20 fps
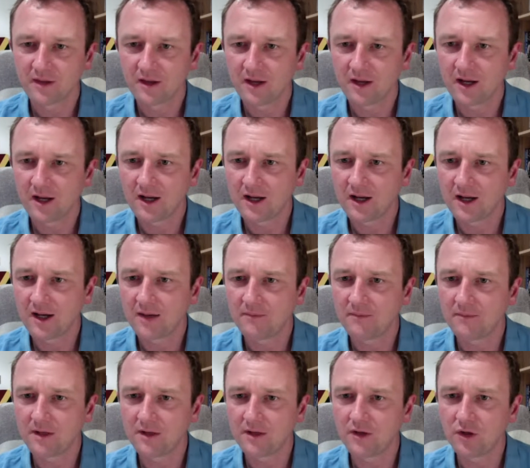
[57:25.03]

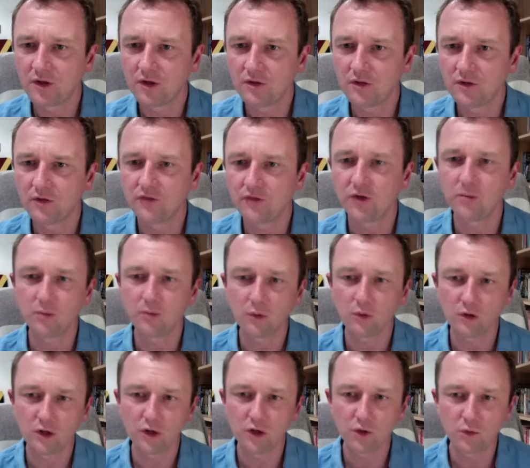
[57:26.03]
The
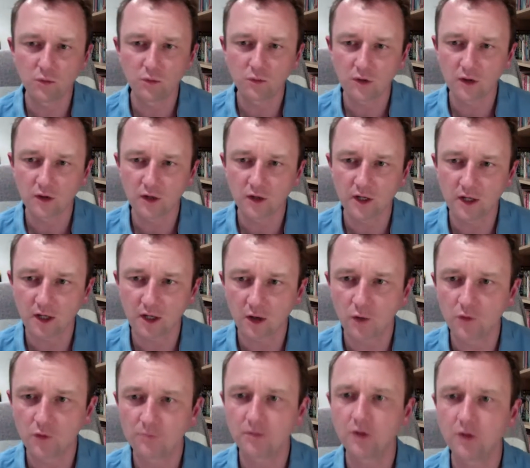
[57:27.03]
footballer who got a
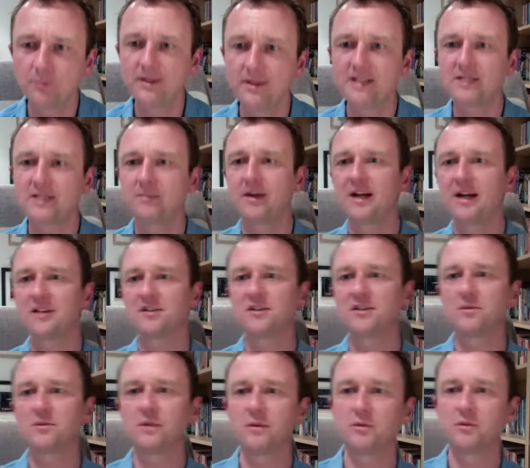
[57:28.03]
gold Blue Peter badge
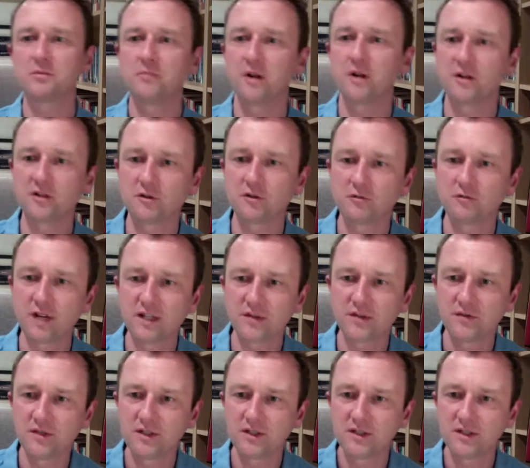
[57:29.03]
this week was Marcus
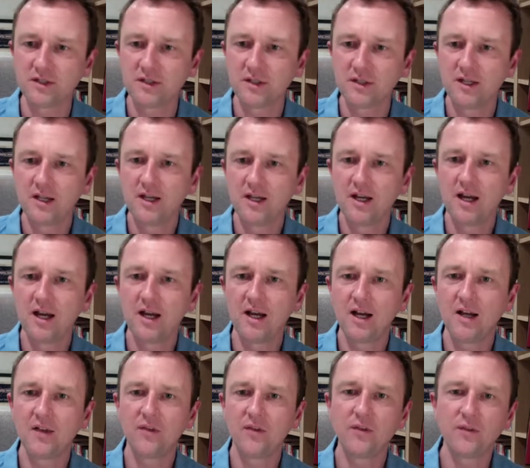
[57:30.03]
Rashford.
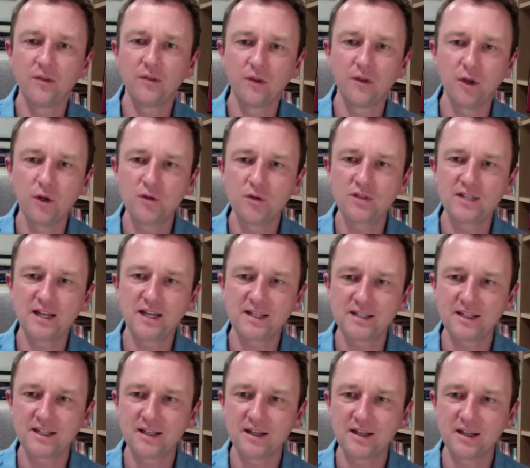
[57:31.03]
Who
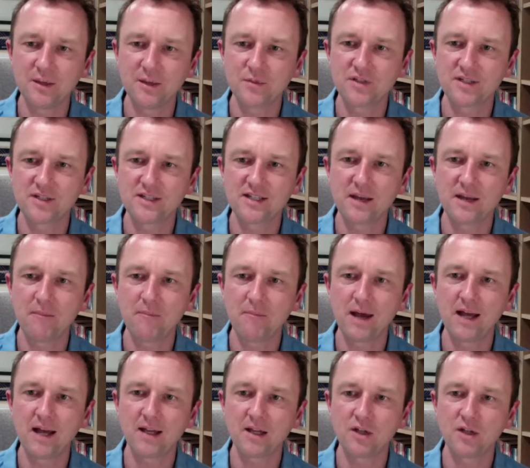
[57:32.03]
said it was a step
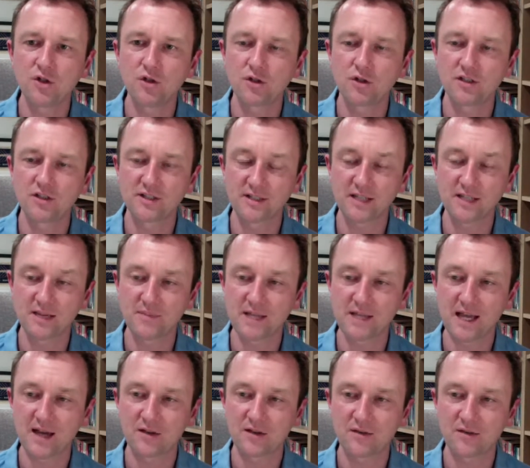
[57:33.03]
back, not a step
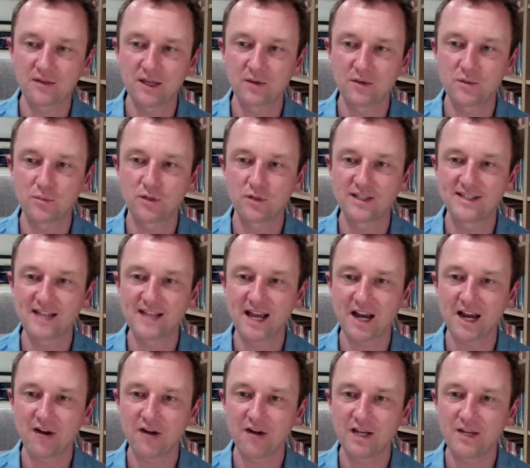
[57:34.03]
down? That was Prince
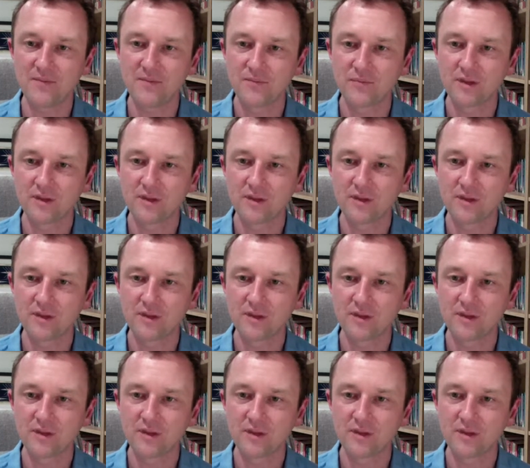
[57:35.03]
Harry.